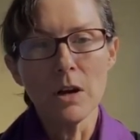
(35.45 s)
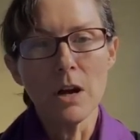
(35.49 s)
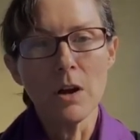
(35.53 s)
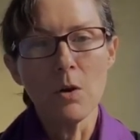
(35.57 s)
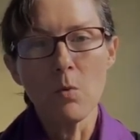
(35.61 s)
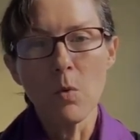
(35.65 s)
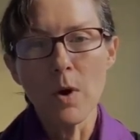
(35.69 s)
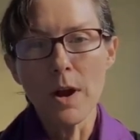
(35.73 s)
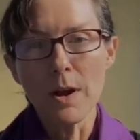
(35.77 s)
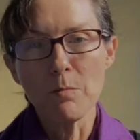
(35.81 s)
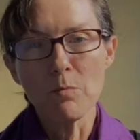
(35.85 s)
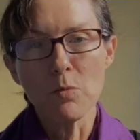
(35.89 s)

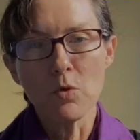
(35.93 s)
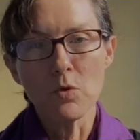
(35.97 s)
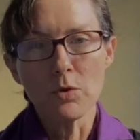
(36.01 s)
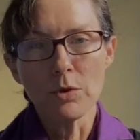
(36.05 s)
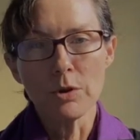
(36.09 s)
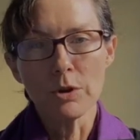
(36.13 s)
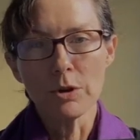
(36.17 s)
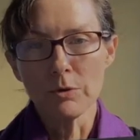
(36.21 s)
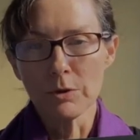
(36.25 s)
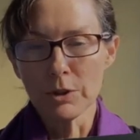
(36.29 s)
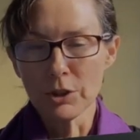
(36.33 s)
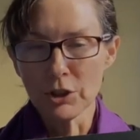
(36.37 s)

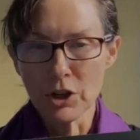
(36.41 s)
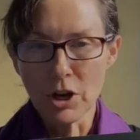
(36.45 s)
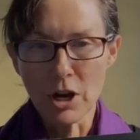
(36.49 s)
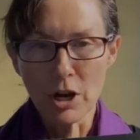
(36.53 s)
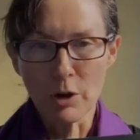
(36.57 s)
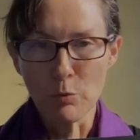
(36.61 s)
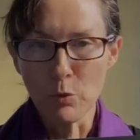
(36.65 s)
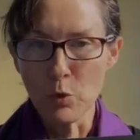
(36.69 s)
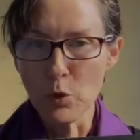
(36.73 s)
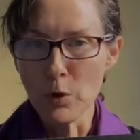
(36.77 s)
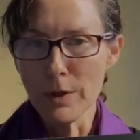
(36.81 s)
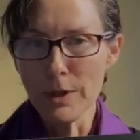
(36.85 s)
whiteboard or a
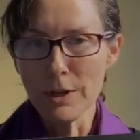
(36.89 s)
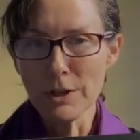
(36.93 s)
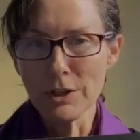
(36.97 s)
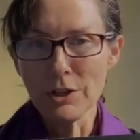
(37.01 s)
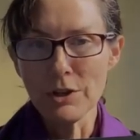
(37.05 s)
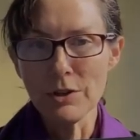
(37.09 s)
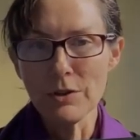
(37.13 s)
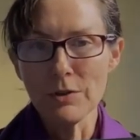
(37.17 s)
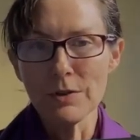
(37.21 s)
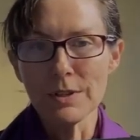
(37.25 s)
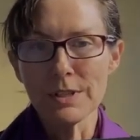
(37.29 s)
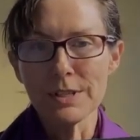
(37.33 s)
chalkboard that
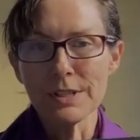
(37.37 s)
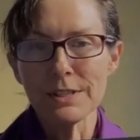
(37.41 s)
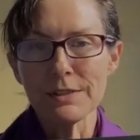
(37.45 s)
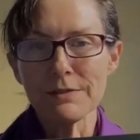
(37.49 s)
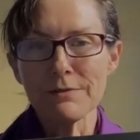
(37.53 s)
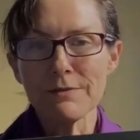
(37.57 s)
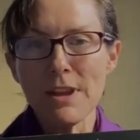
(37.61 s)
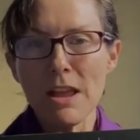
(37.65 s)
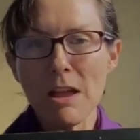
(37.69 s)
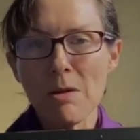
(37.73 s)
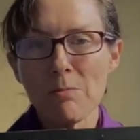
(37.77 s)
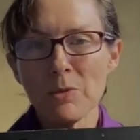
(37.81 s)
you use as a
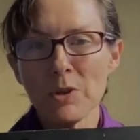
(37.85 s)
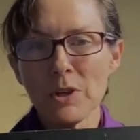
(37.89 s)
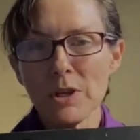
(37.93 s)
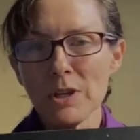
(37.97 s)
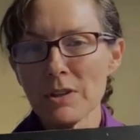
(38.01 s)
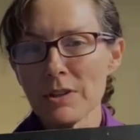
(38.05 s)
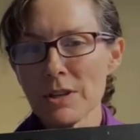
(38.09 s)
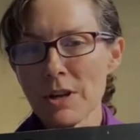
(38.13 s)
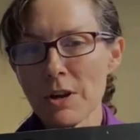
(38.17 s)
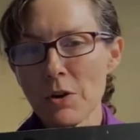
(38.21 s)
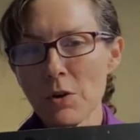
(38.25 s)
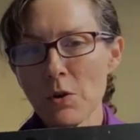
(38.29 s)
family
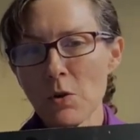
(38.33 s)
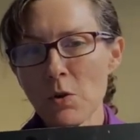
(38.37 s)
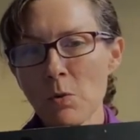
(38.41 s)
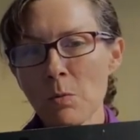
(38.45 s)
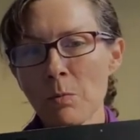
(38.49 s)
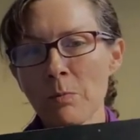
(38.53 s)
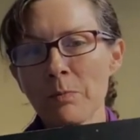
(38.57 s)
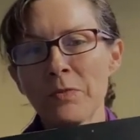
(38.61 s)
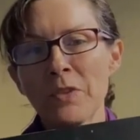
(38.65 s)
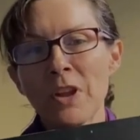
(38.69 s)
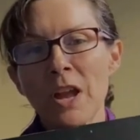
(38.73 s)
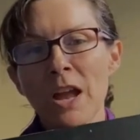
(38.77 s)
in the
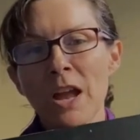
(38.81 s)
home.